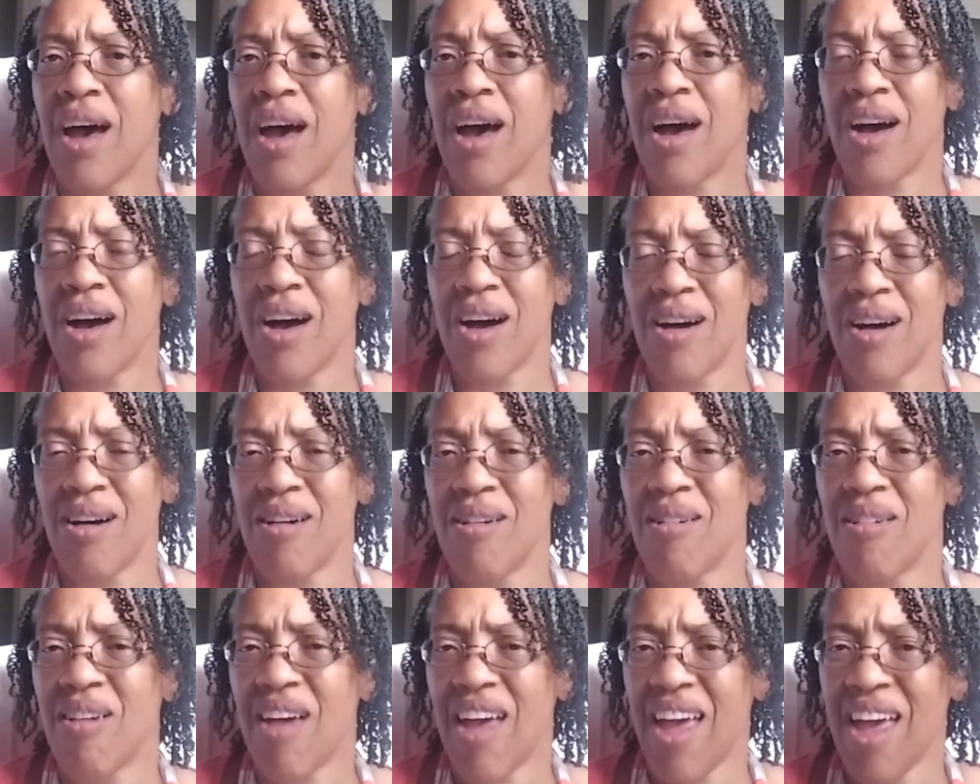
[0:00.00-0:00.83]

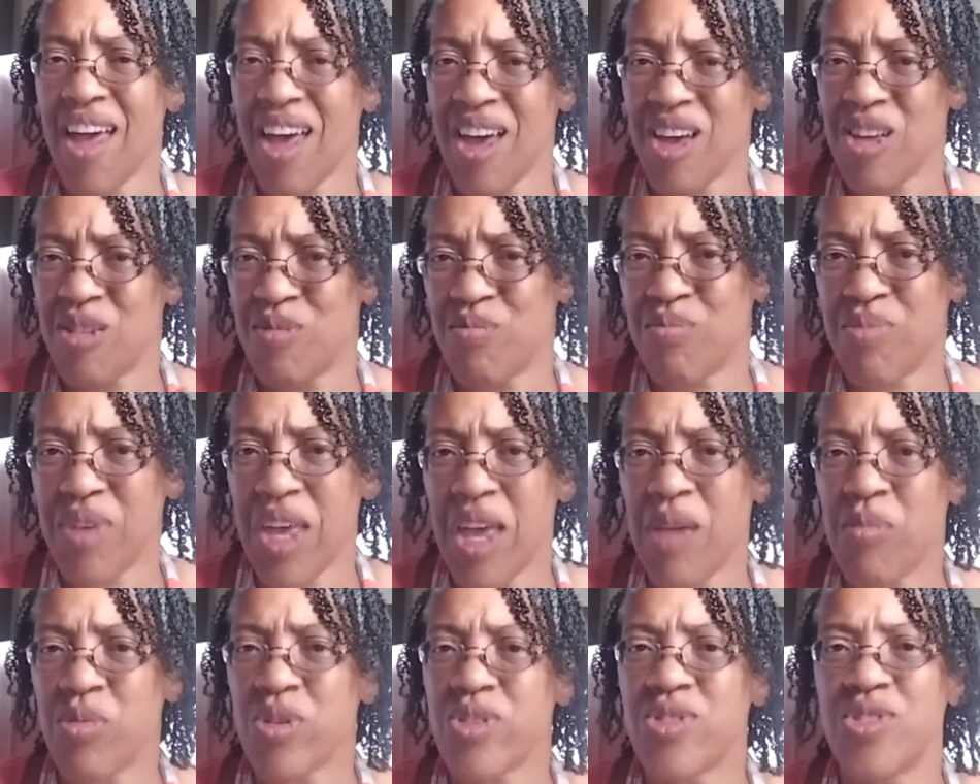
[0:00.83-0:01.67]
and
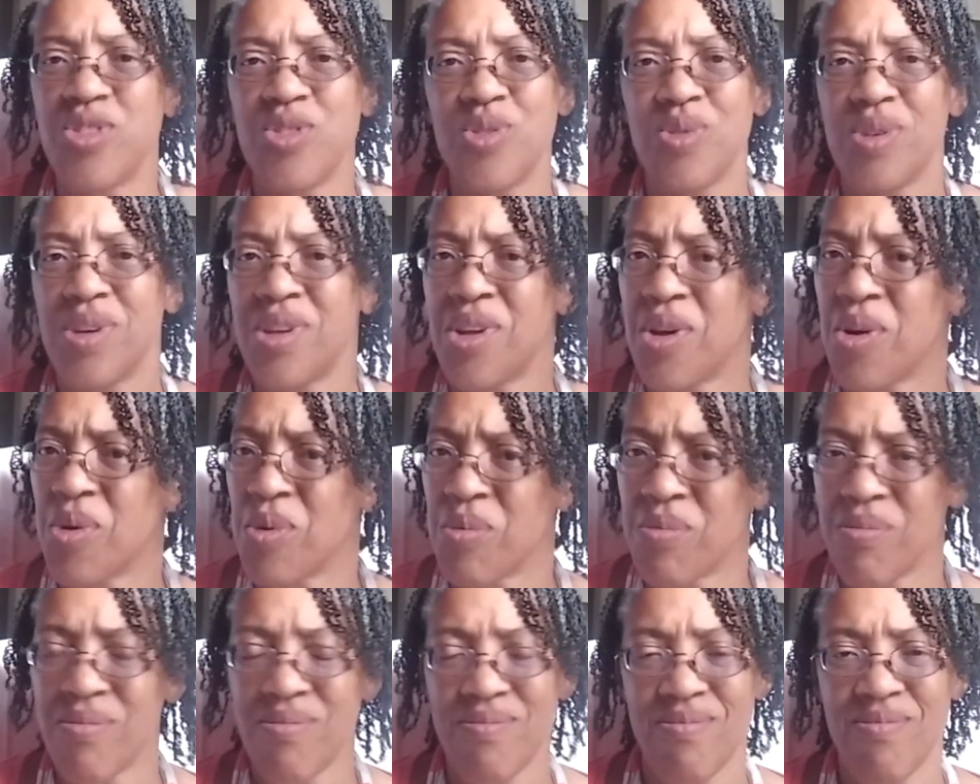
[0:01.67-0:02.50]
be able
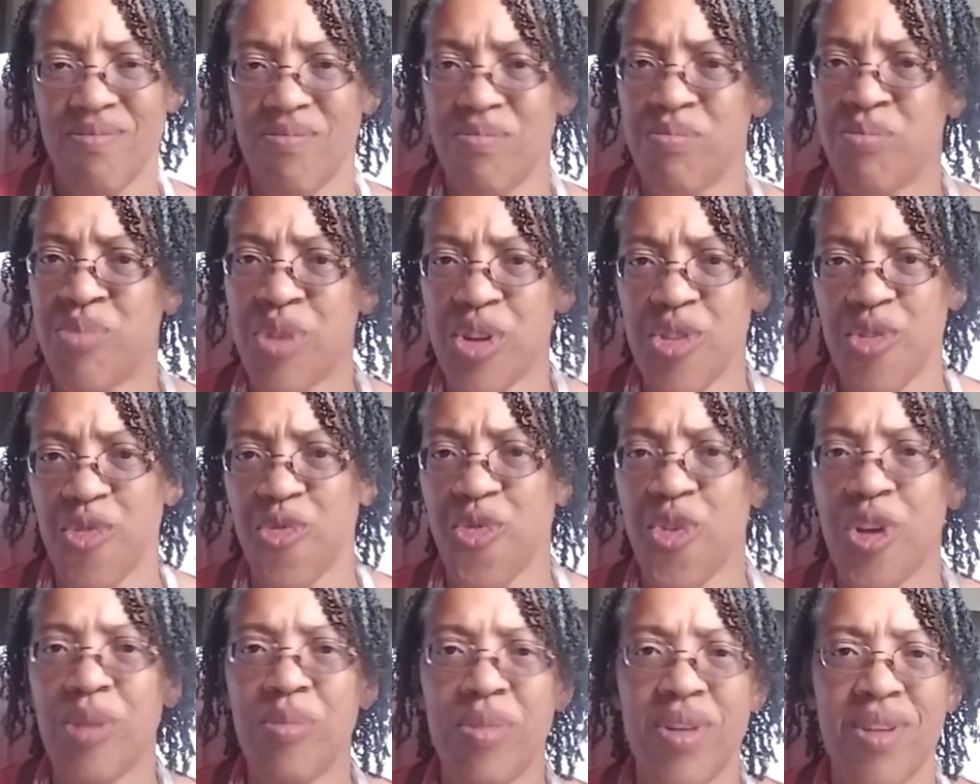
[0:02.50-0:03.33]
to, Brother
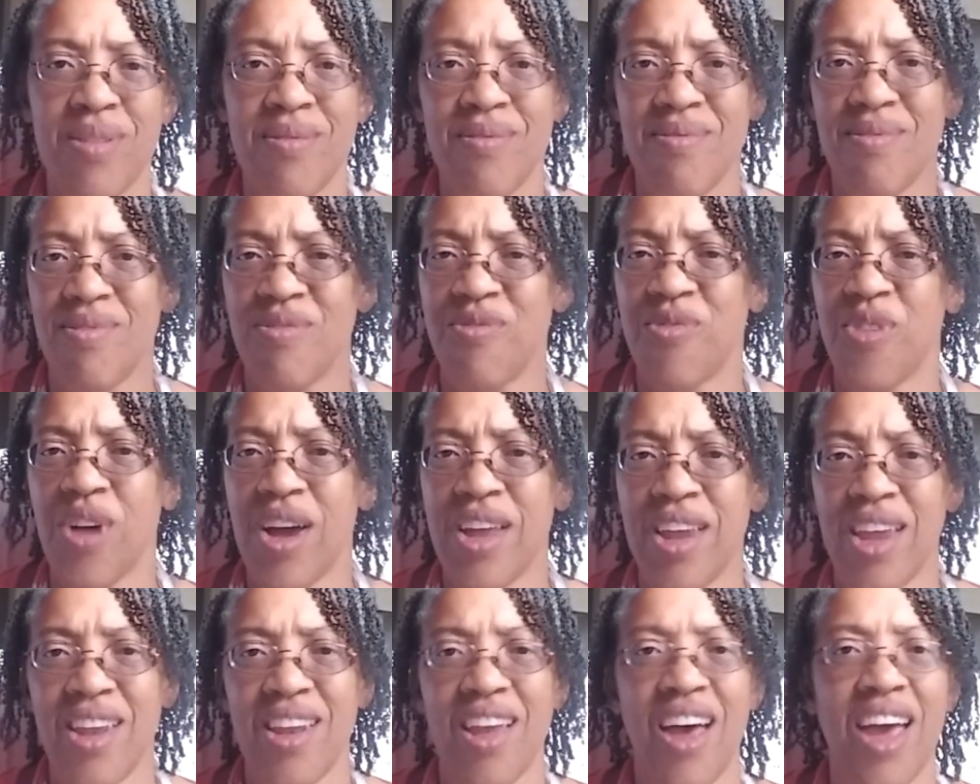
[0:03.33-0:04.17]
Freeman
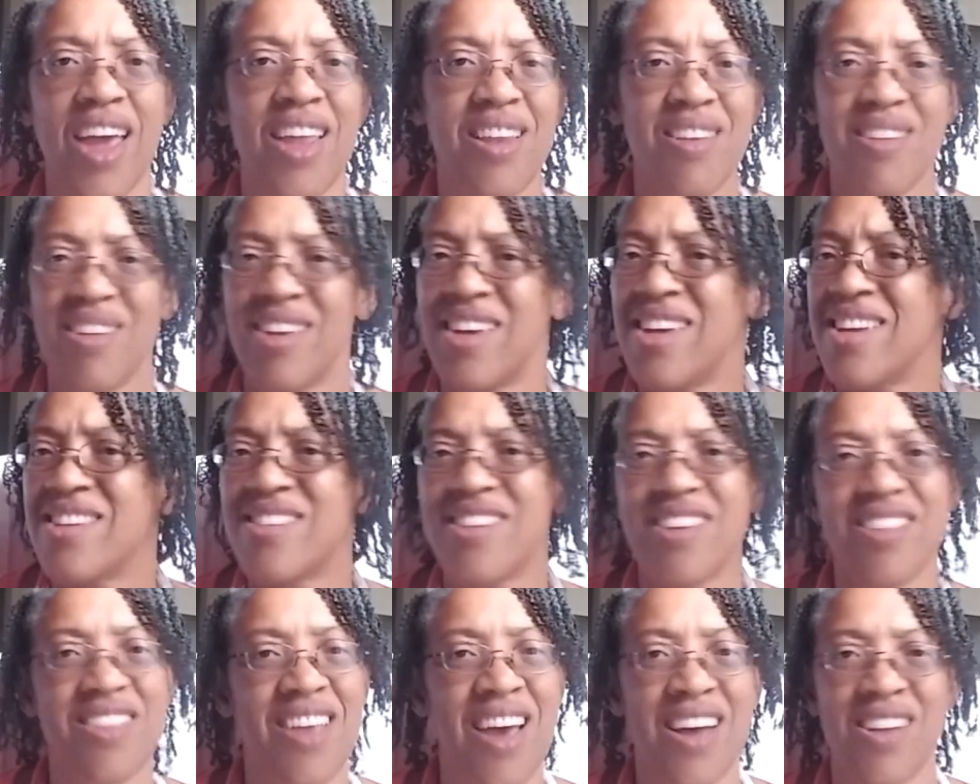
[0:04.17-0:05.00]
Friday night, he
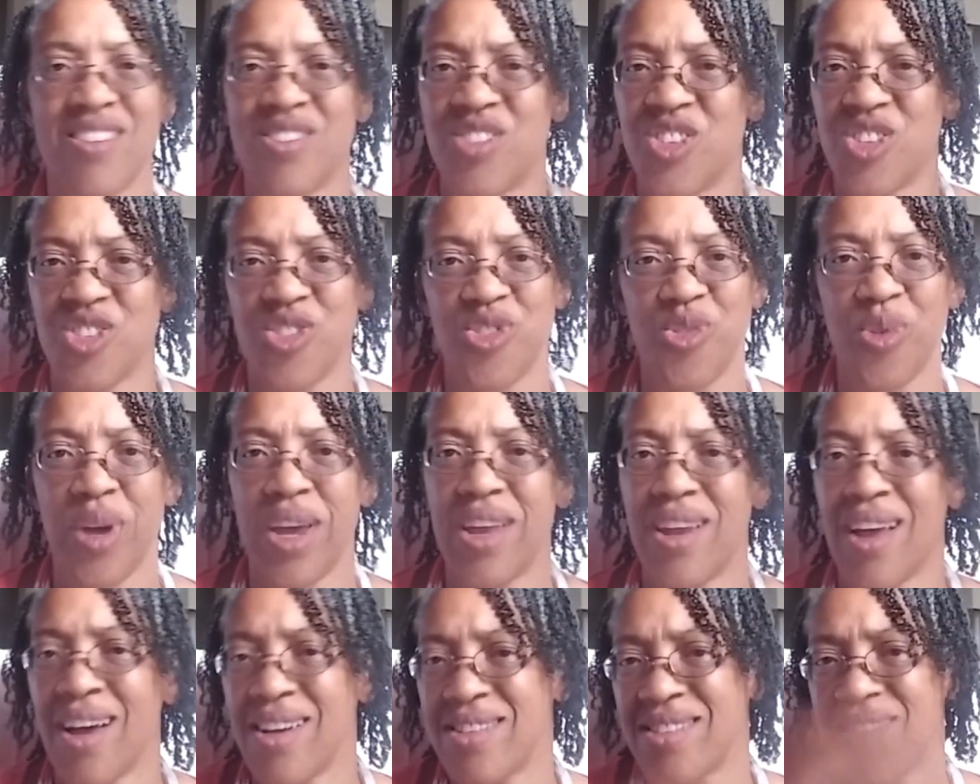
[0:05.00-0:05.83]
did that just
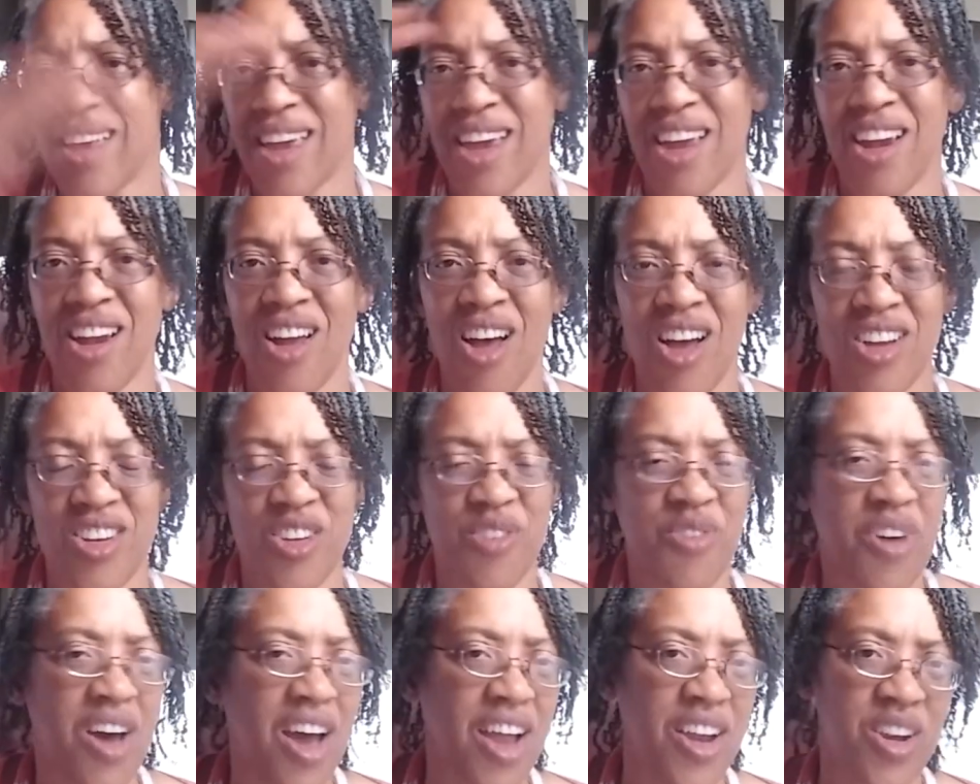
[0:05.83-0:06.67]
great. I sang it an
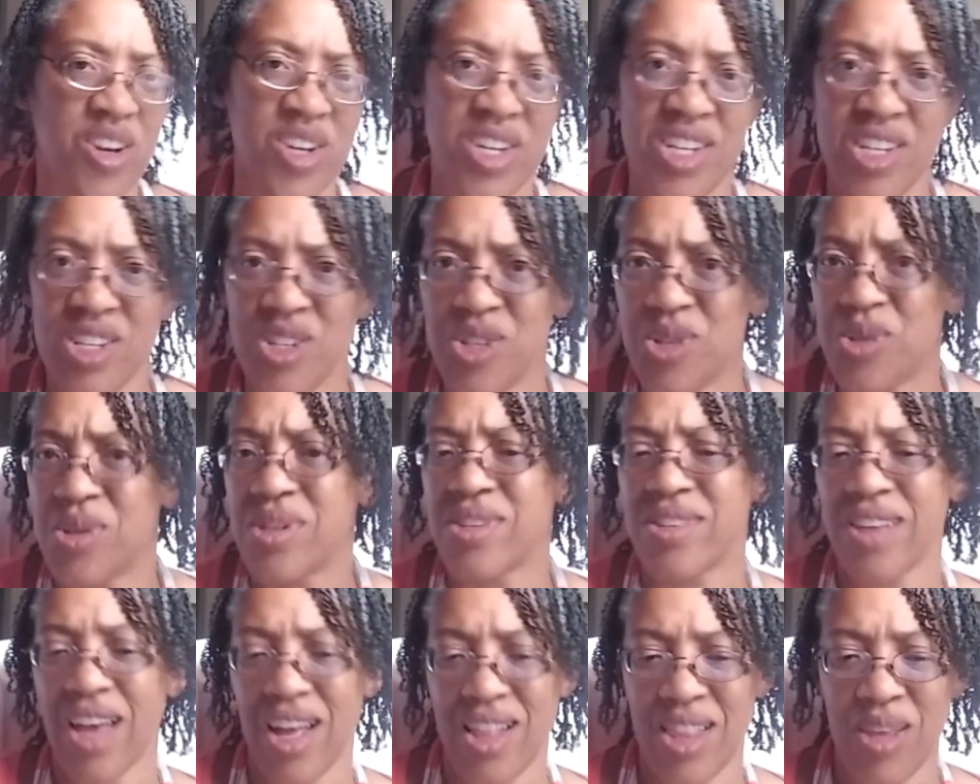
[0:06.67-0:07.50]
octave higher. He knew
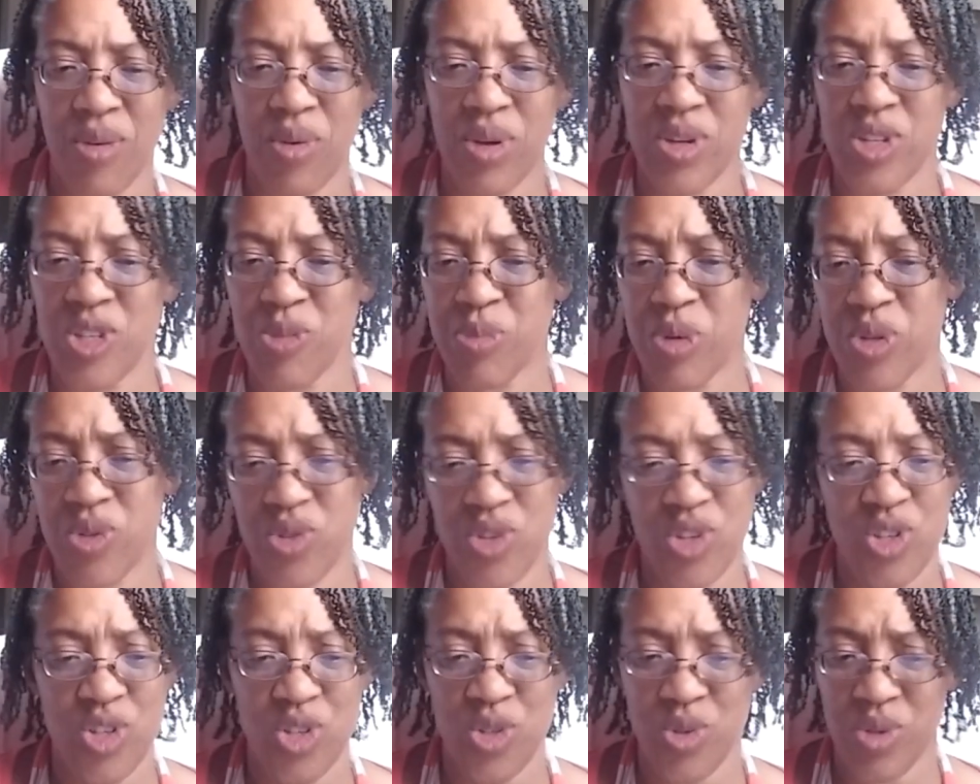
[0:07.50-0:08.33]
exactly what he's
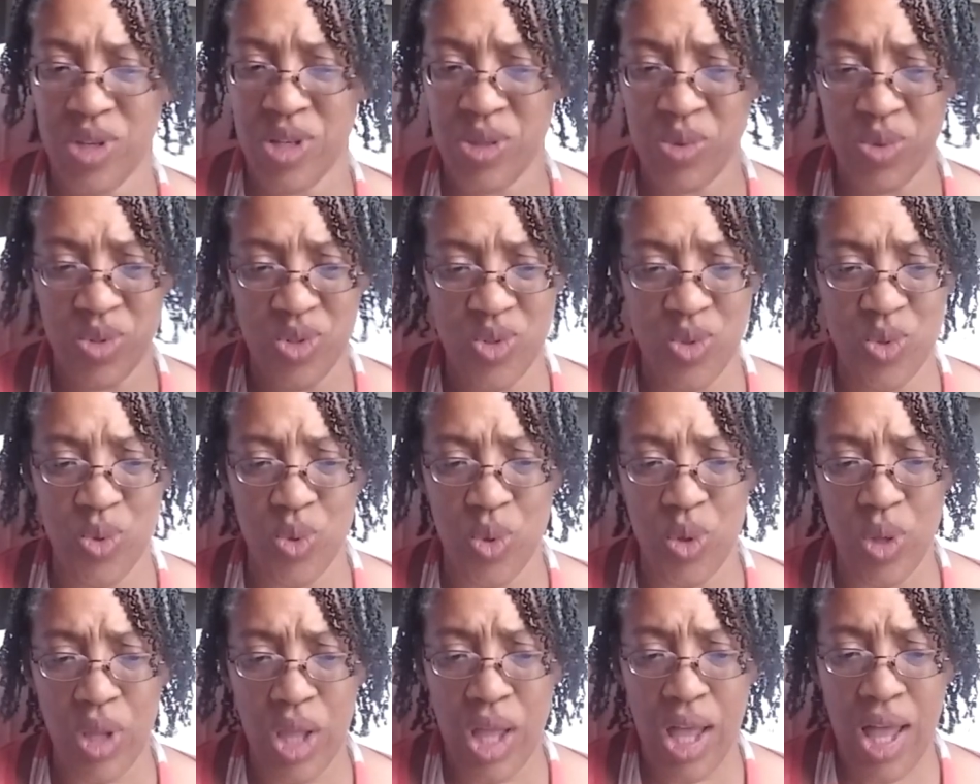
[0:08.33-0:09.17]
supposed to do. It was
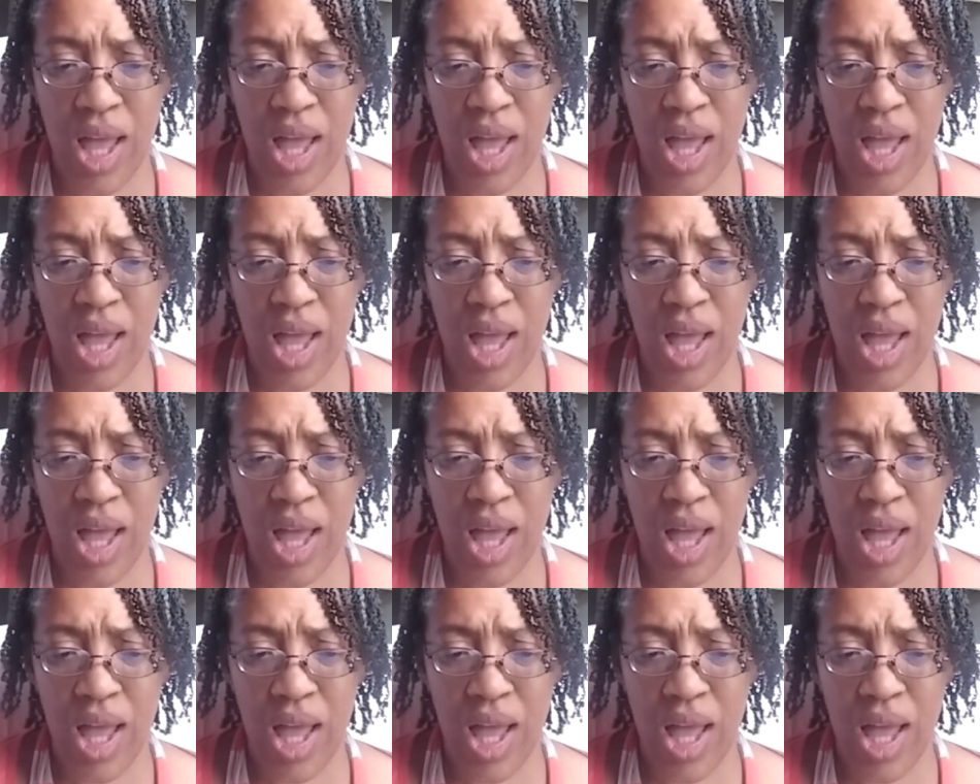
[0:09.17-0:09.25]
cool.